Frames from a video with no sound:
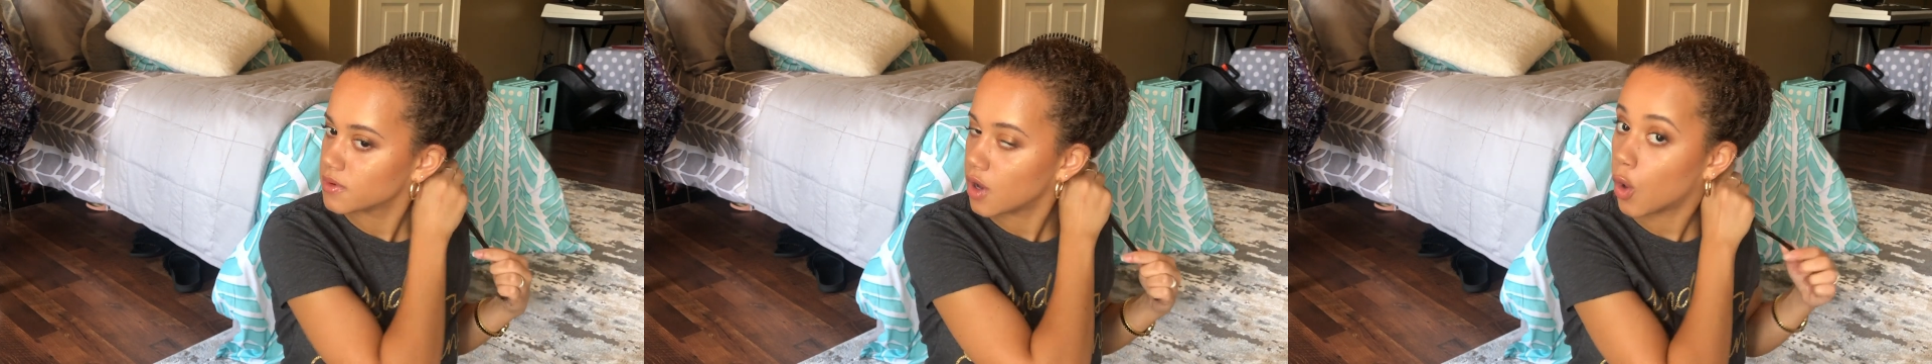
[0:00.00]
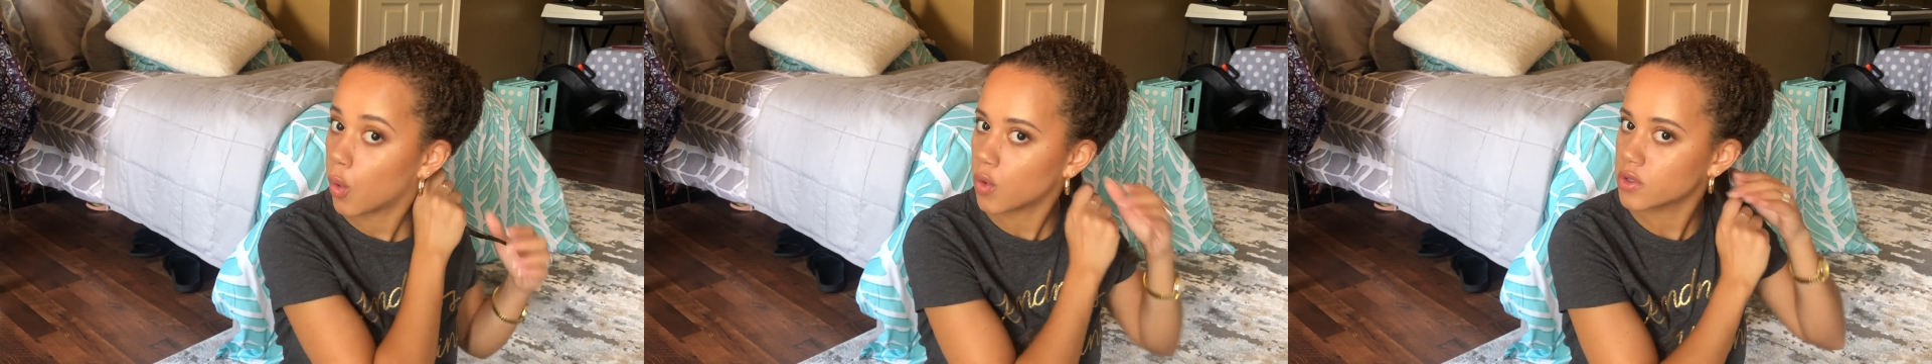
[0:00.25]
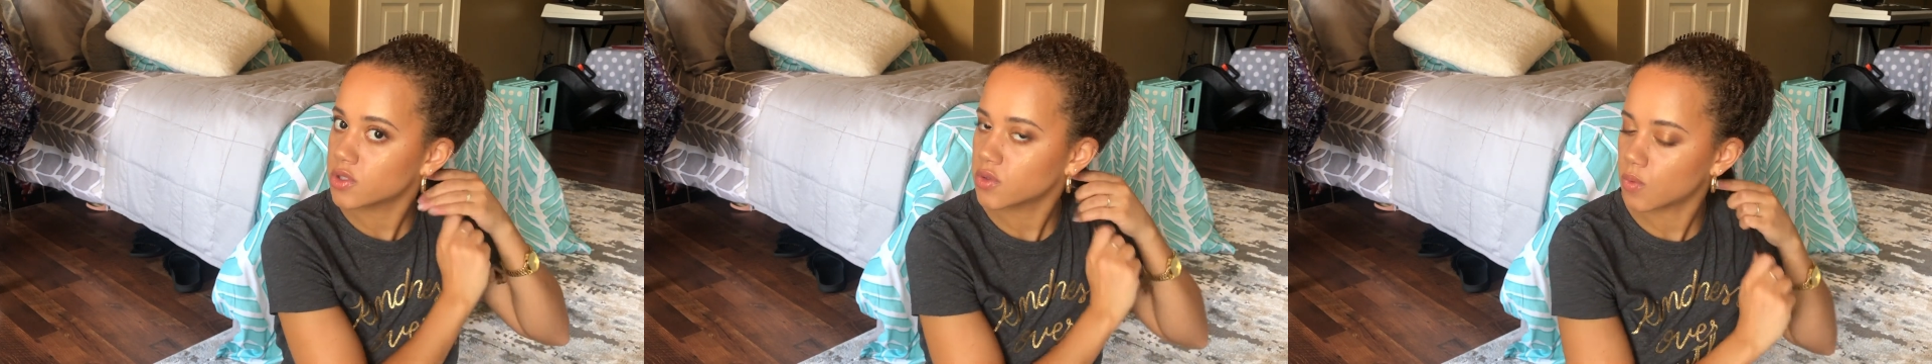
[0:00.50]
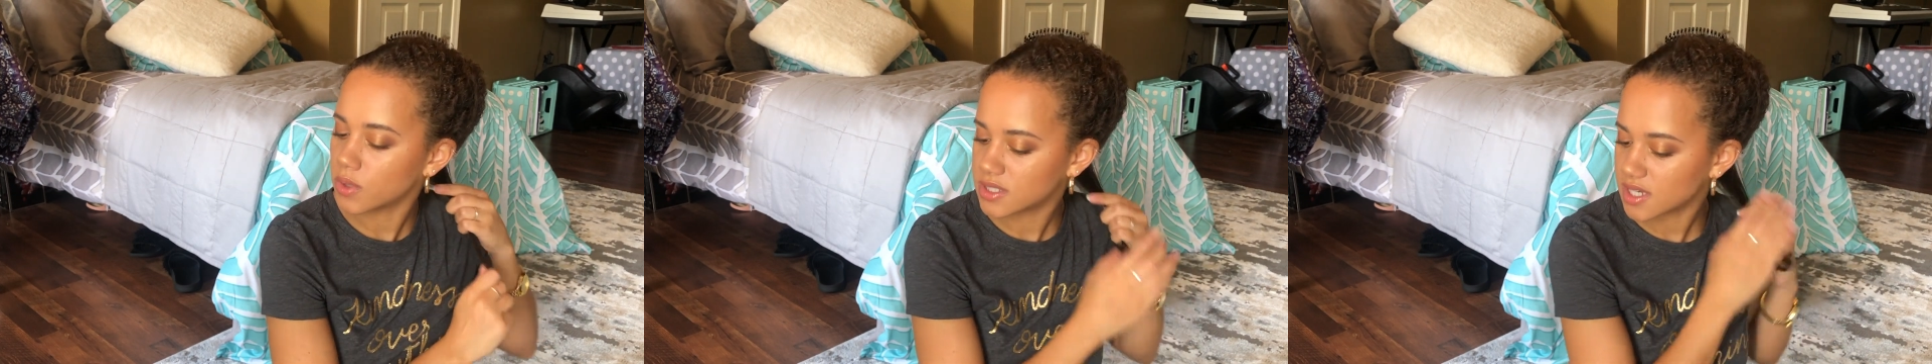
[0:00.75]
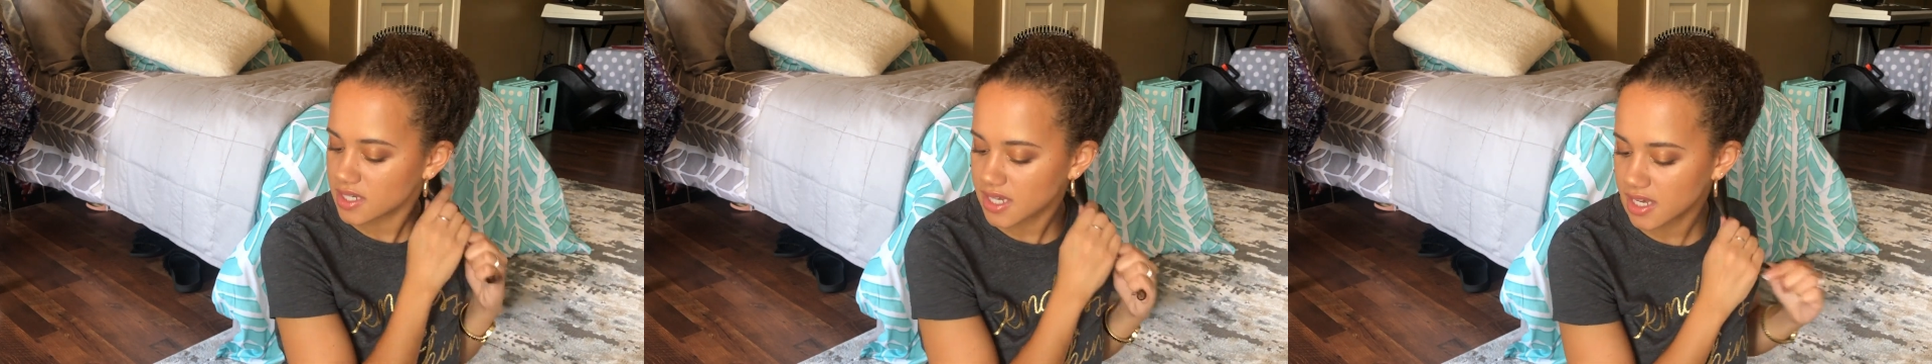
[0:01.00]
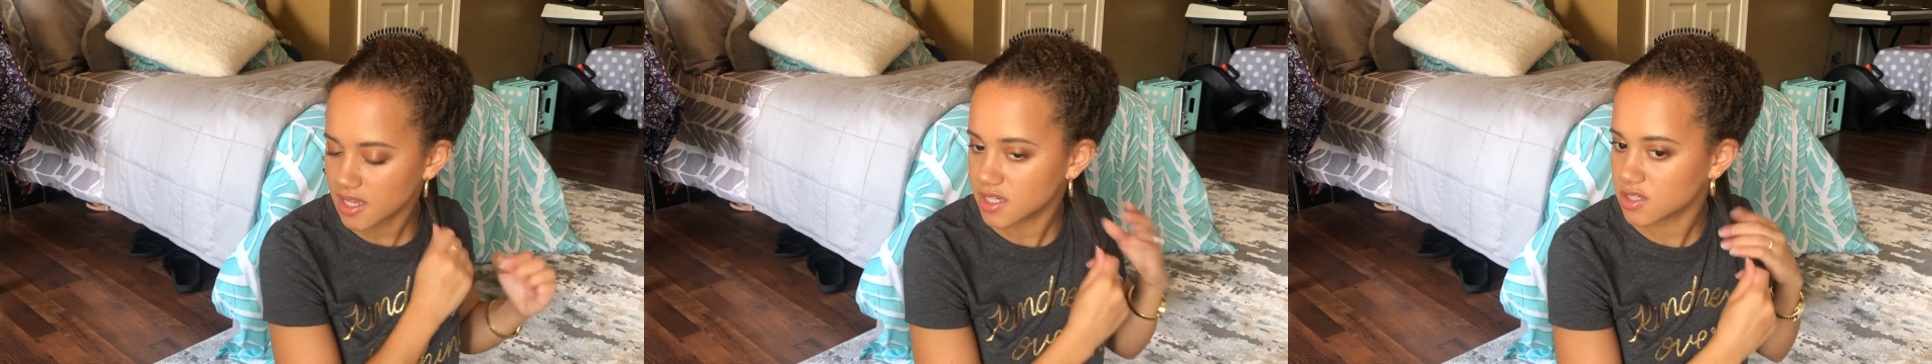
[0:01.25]
hold once I
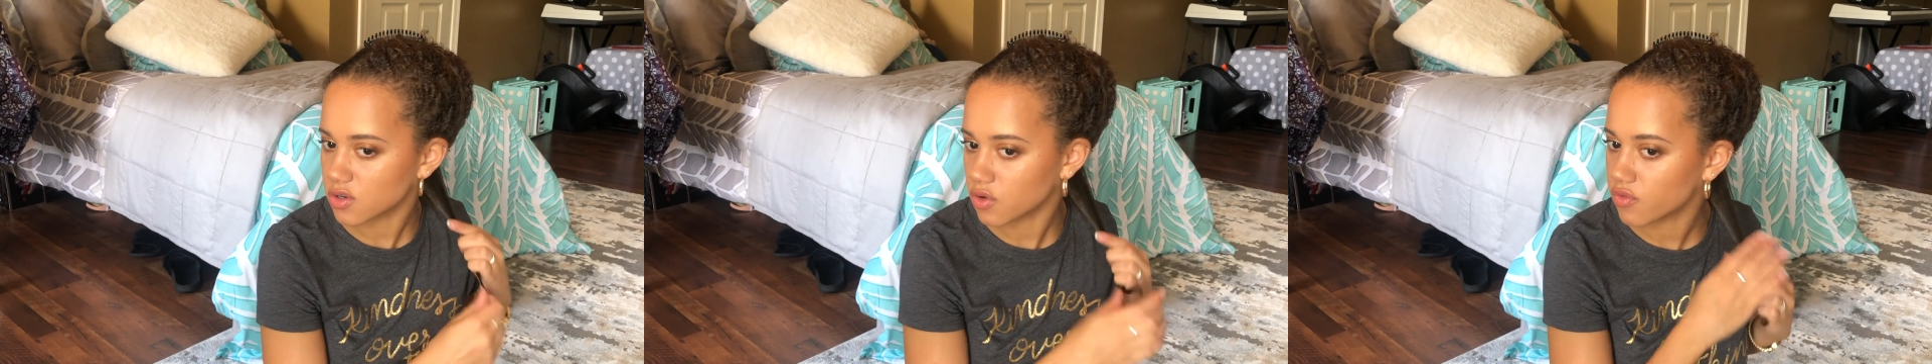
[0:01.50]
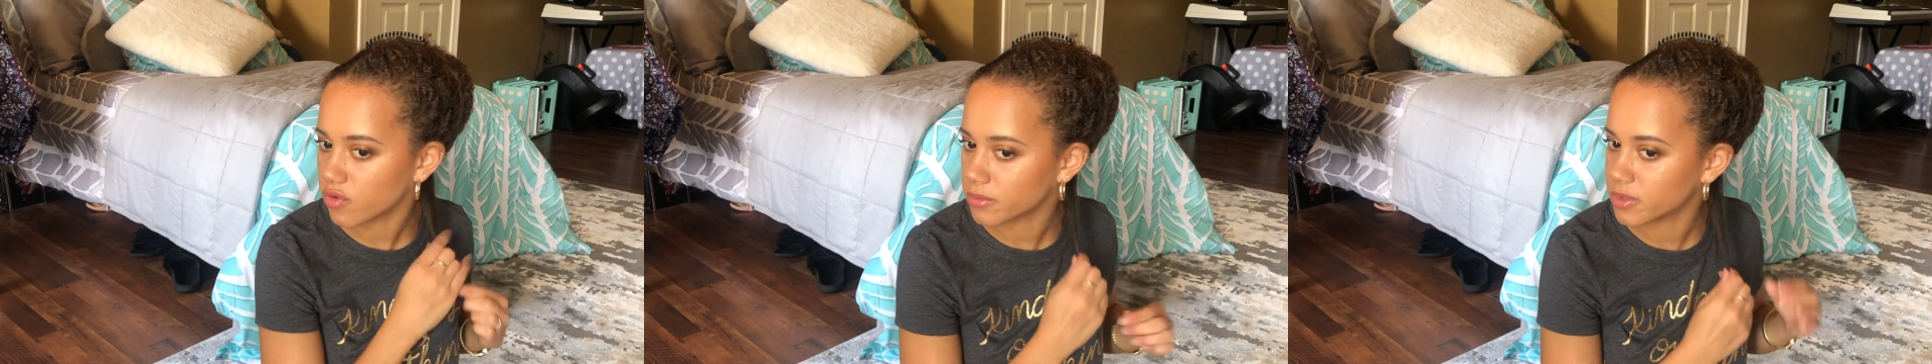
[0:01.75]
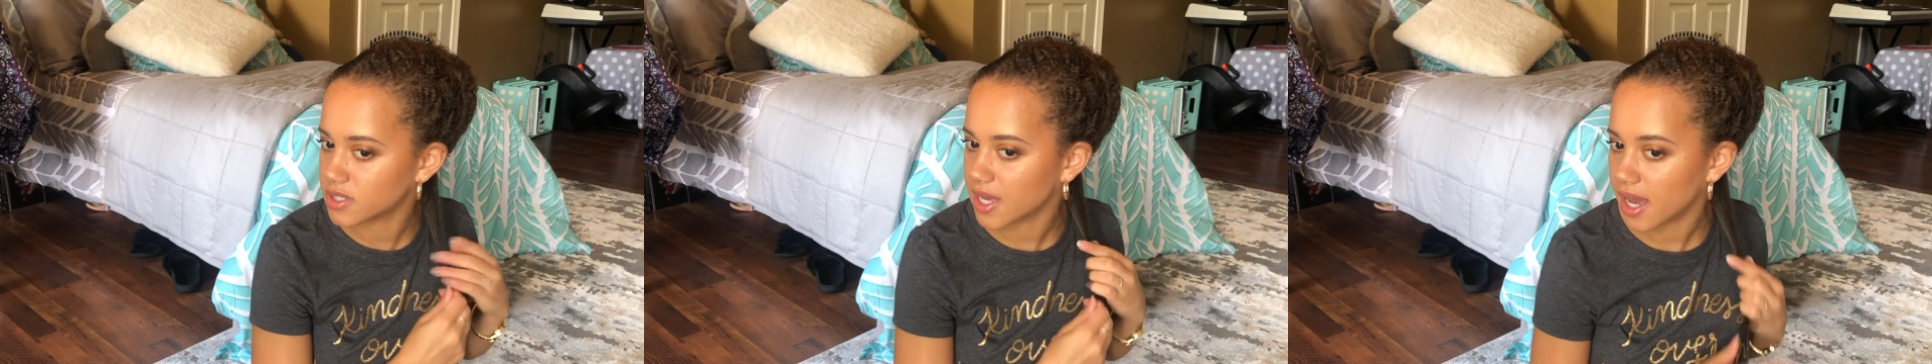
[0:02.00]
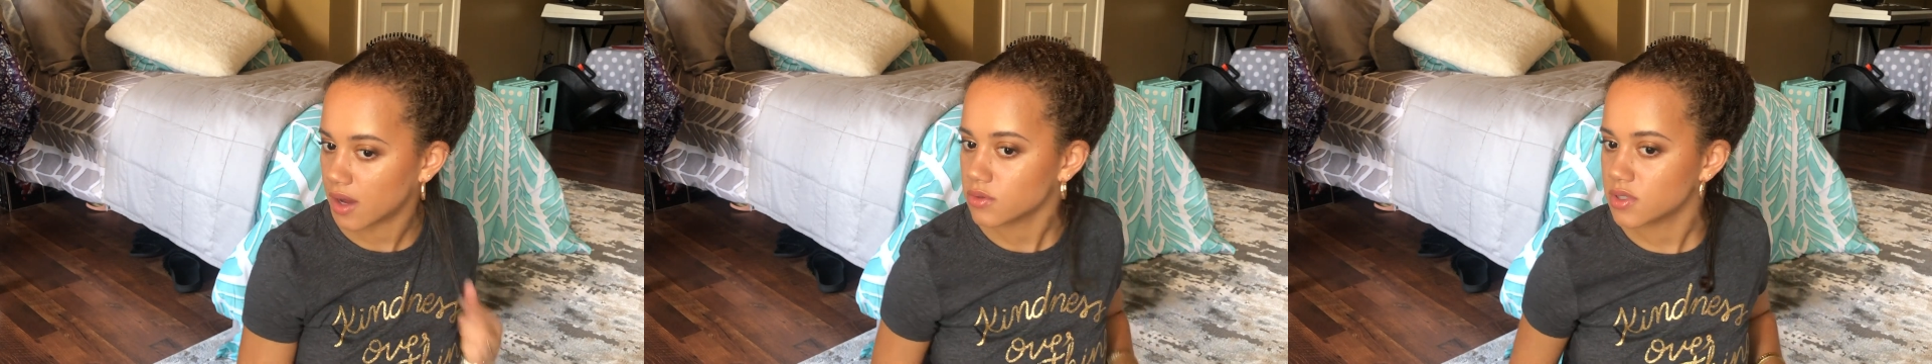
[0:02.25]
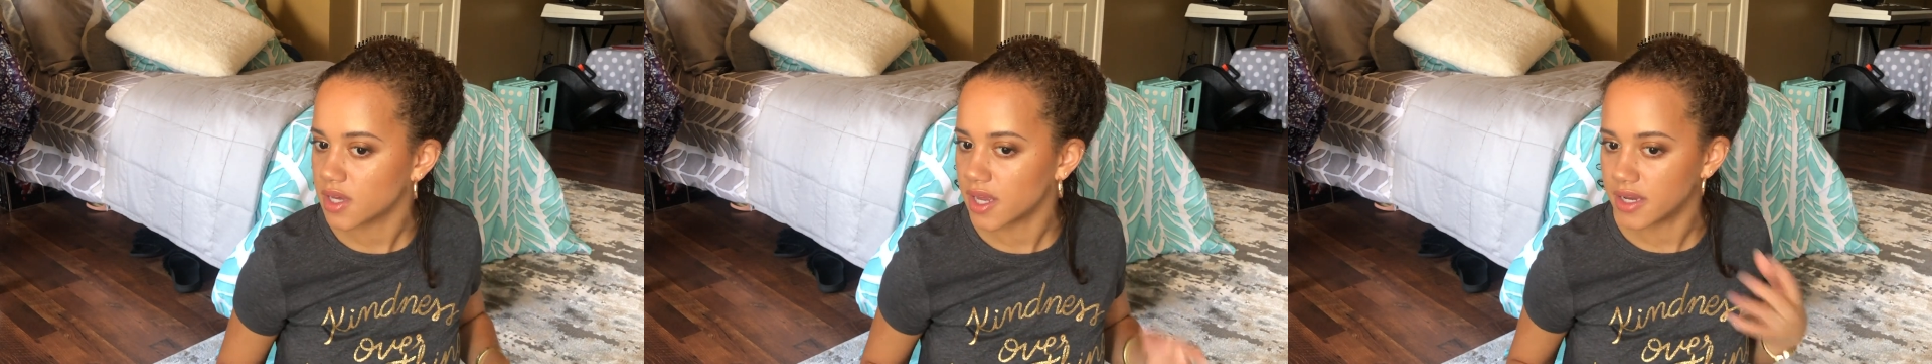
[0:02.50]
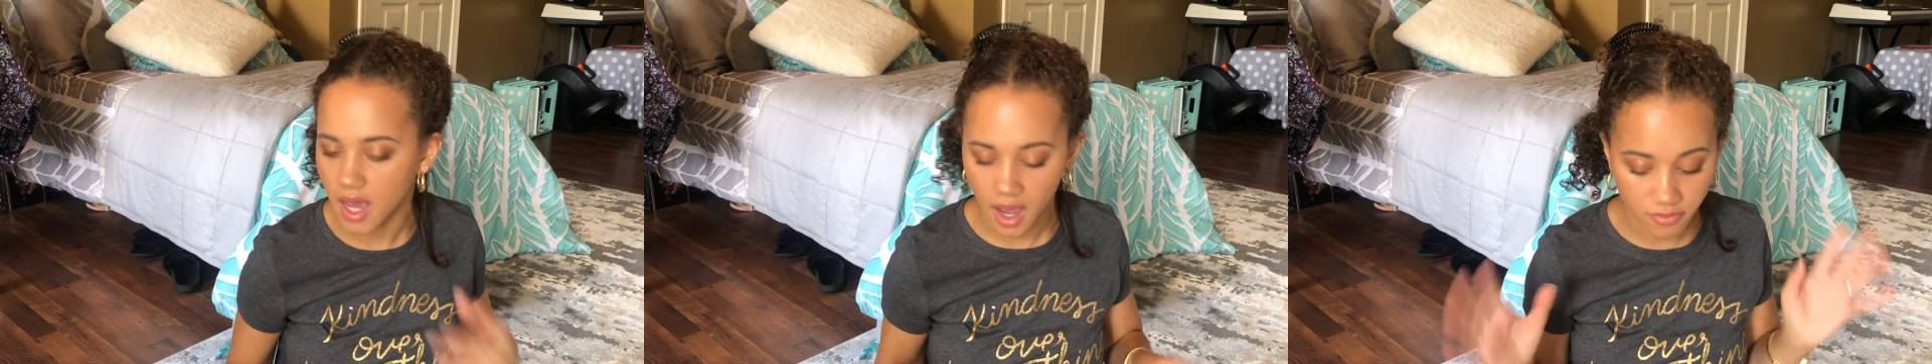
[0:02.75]
take these Curlformers out and
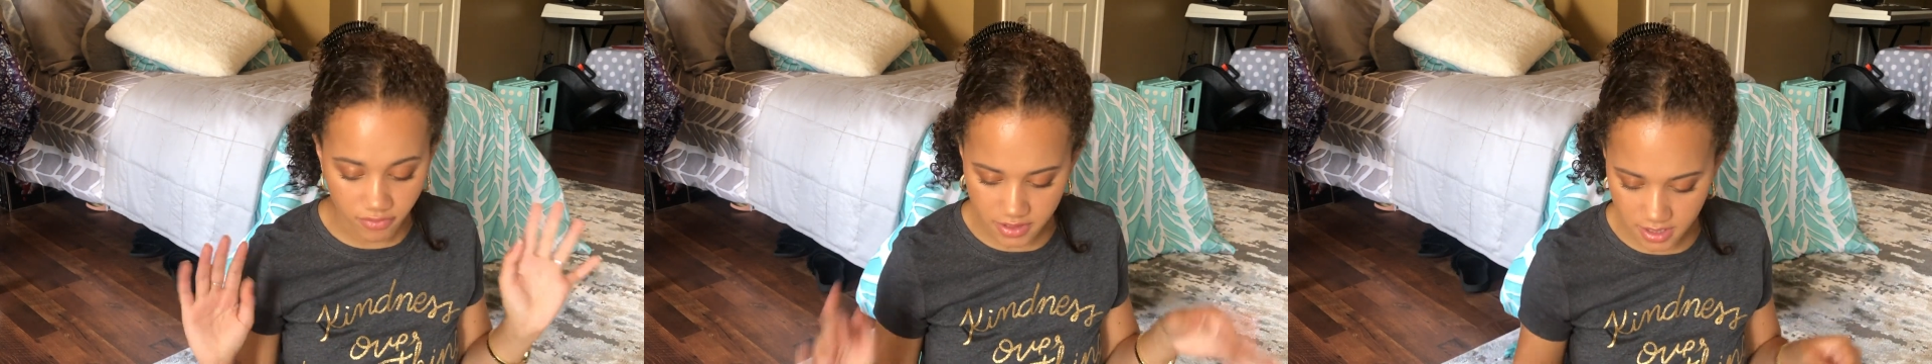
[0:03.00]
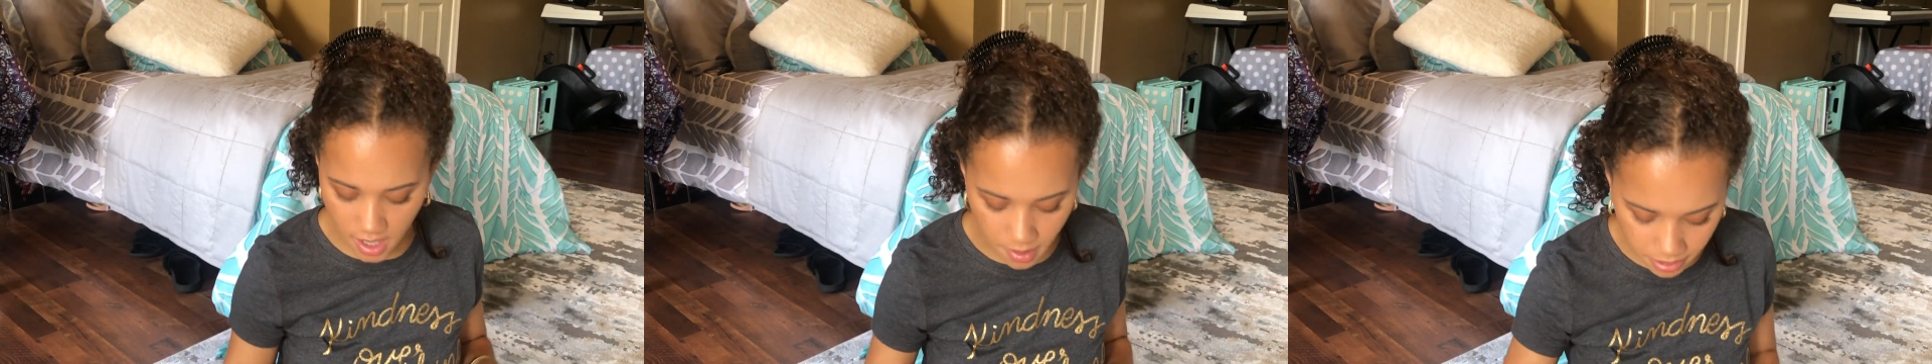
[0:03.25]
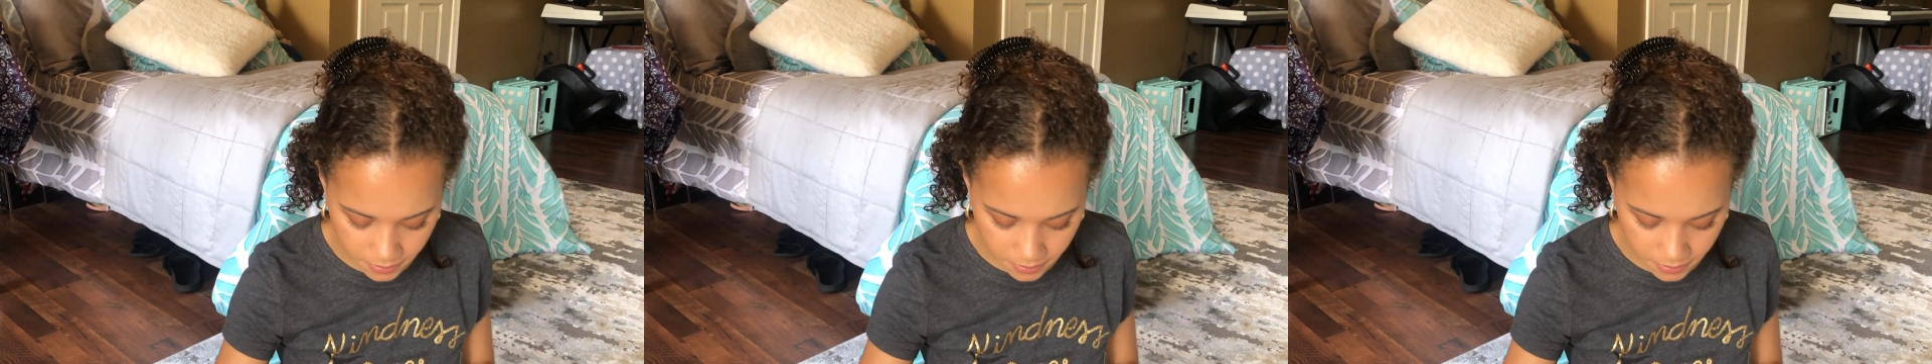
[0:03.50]
not frizz up.